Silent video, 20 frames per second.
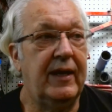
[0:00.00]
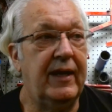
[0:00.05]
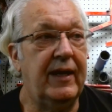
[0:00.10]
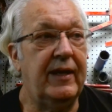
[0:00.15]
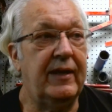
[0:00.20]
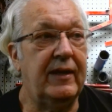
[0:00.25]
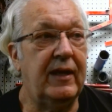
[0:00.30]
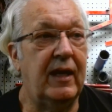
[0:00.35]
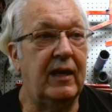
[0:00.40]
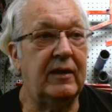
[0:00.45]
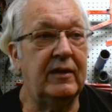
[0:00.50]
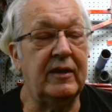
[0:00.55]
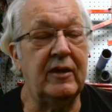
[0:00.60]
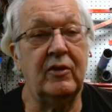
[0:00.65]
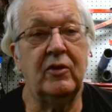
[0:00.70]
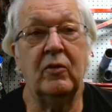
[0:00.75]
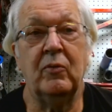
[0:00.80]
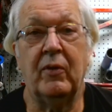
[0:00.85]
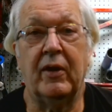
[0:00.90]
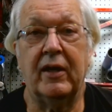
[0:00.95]
And
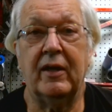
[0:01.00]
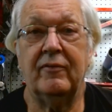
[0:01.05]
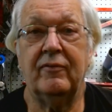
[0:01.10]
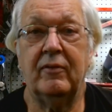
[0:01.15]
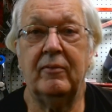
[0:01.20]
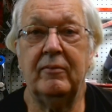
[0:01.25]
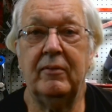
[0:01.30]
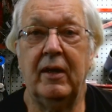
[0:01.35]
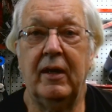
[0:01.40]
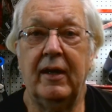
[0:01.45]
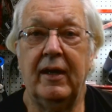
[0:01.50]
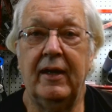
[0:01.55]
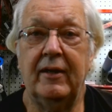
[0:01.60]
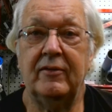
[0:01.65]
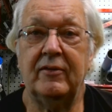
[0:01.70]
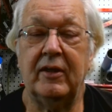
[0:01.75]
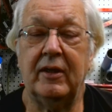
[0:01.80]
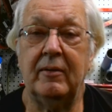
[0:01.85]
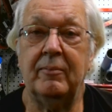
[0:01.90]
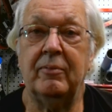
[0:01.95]
neither one of them
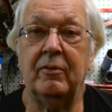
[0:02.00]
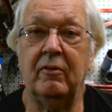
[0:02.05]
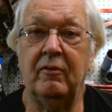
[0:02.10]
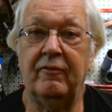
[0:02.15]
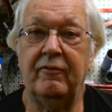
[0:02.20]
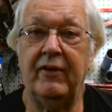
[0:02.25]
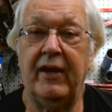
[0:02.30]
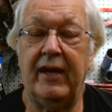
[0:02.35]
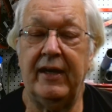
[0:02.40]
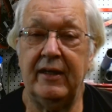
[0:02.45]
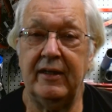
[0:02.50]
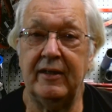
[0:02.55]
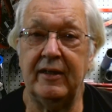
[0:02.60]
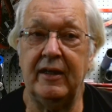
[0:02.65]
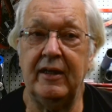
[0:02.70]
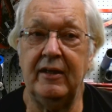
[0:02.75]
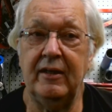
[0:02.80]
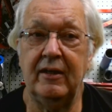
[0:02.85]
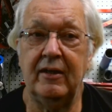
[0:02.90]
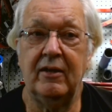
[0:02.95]
has any
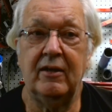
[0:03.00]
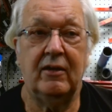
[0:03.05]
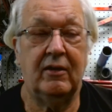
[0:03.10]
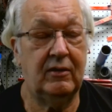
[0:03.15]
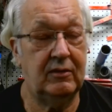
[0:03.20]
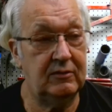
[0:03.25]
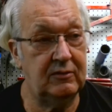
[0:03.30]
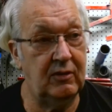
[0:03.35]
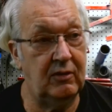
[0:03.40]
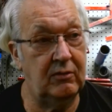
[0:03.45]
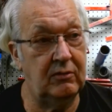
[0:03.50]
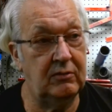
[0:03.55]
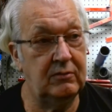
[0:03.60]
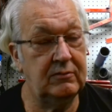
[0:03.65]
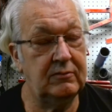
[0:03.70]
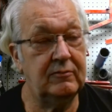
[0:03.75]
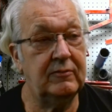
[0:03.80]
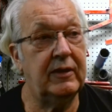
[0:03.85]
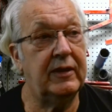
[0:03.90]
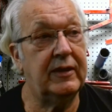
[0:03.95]
profanity,
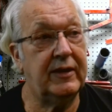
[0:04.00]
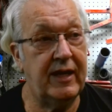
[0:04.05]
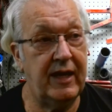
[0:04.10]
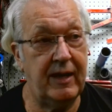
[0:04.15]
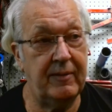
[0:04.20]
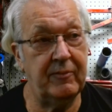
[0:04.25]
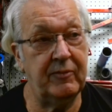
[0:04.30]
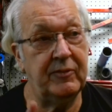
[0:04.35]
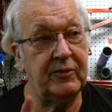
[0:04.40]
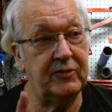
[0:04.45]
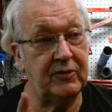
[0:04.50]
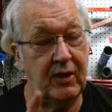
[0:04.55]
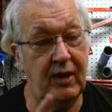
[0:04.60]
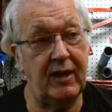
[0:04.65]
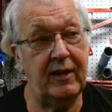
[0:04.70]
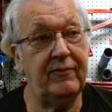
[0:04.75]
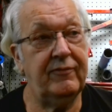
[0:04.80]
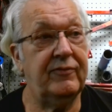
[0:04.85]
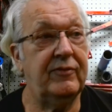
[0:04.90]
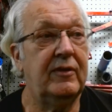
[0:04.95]
although when the camera was
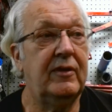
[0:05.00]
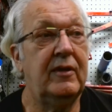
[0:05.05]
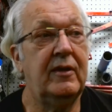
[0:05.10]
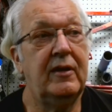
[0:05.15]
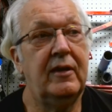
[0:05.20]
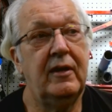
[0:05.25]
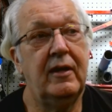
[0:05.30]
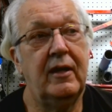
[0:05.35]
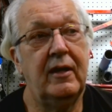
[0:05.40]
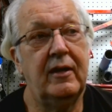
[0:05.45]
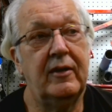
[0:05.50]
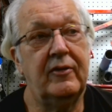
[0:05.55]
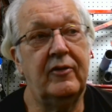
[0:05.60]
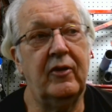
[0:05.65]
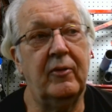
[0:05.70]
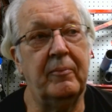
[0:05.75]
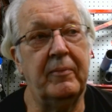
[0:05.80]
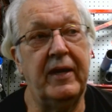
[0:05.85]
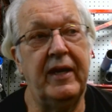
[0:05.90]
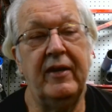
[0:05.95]
off,
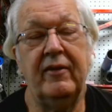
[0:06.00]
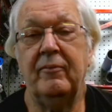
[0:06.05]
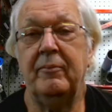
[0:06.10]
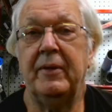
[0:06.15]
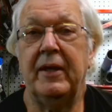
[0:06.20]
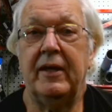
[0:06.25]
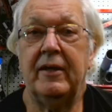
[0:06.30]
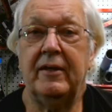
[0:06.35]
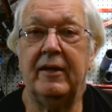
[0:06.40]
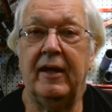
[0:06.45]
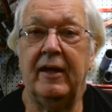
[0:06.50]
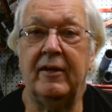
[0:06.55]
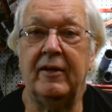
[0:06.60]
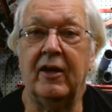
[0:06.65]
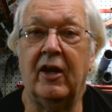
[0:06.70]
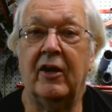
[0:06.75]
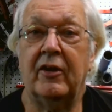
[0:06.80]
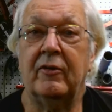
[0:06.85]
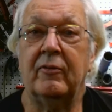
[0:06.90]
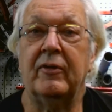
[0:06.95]
there may have been an
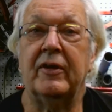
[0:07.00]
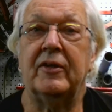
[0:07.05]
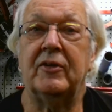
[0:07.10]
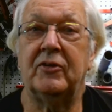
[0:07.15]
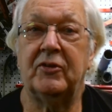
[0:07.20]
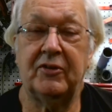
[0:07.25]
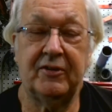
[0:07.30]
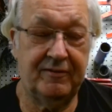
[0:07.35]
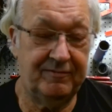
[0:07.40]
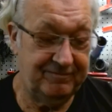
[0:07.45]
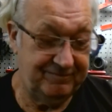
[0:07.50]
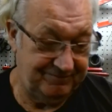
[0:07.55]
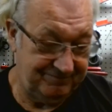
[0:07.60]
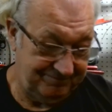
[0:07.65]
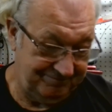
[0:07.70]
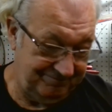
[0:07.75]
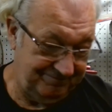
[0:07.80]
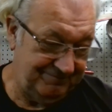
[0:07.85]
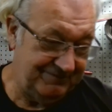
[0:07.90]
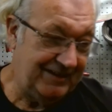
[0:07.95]
utterance.
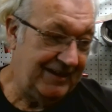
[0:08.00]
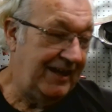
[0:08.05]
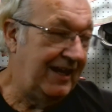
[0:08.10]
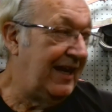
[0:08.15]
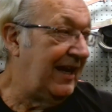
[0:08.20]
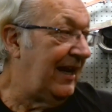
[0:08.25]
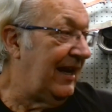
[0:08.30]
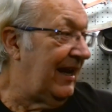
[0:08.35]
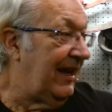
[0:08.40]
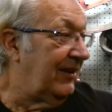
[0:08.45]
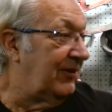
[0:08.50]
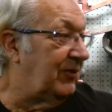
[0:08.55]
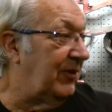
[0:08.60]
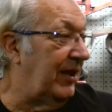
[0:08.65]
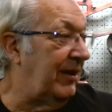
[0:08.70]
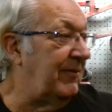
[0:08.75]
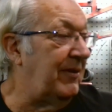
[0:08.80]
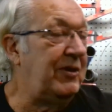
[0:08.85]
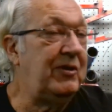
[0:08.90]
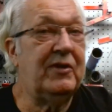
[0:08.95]
So
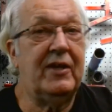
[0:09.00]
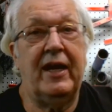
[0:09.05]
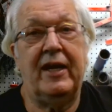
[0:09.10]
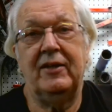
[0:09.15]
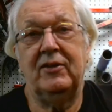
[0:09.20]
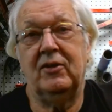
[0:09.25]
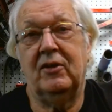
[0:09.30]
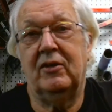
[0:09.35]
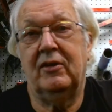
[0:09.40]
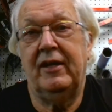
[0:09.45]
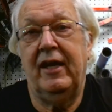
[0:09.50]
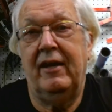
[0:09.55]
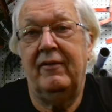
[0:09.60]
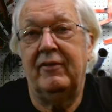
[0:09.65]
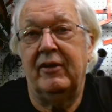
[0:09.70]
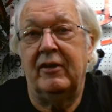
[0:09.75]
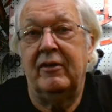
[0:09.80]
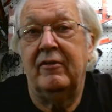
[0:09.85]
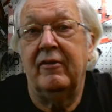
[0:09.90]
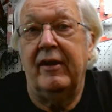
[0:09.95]
anyway, you guys all have
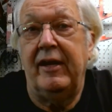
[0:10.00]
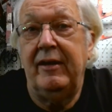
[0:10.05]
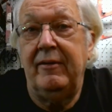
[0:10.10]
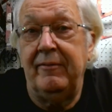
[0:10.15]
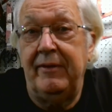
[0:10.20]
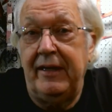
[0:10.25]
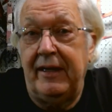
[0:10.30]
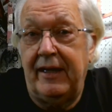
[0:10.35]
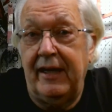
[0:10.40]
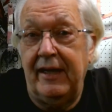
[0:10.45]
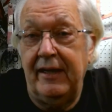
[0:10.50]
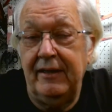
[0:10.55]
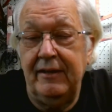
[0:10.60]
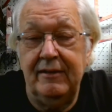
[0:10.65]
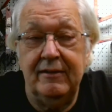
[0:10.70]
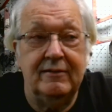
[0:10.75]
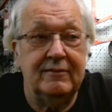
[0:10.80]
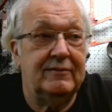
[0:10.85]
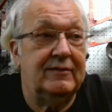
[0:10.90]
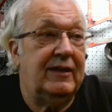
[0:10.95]
a great
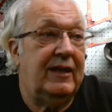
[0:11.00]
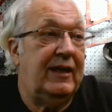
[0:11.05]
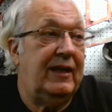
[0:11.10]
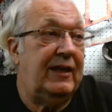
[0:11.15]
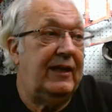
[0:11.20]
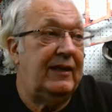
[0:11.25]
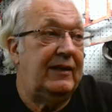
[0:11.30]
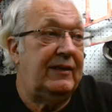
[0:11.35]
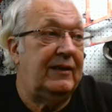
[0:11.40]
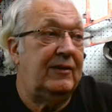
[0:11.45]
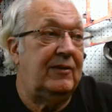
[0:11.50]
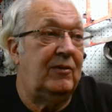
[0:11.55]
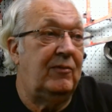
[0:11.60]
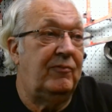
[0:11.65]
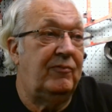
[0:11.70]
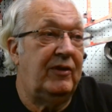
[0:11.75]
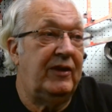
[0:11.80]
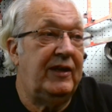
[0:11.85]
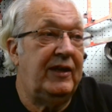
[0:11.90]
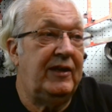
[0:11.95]
weekend, and
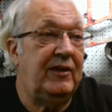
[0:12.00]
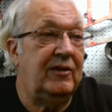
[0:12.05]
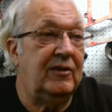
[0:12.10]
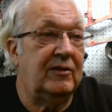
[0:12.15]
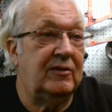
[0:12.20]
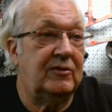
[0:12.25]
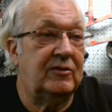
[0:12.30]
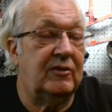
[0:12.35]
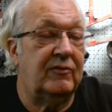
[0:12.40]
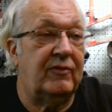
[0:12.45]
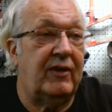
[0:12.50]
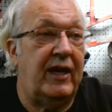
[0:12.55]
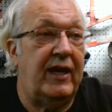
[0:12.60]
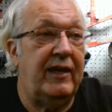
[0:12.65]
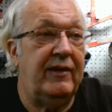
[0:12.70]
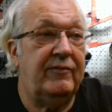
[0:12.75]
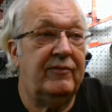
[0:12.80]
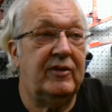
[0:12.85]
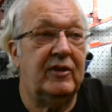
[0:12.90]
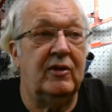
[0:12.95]
hopefully you'll
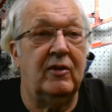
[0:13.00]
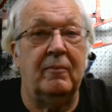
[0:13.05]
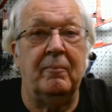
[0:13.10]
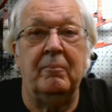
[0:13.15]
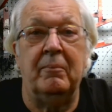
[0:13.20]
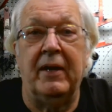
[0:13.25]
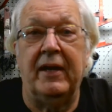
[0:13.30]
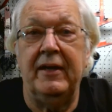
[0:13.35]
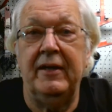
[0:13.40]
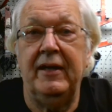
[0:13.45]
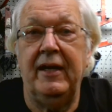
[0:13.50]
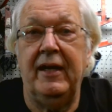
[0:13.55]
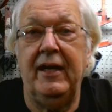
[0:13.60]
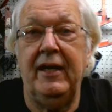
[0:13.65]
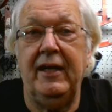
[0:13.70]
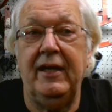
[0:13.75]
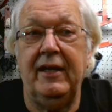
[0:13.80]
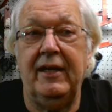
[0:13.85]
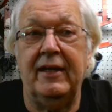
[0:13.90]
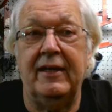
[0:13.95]
survive till
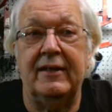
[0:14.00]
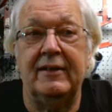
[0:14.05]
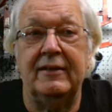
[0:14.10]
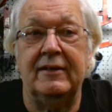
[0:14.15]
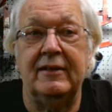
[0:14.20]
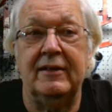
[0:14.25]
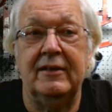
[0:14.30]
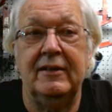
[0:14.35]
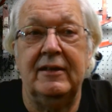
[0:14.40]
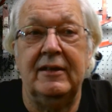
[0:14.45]
Monday, and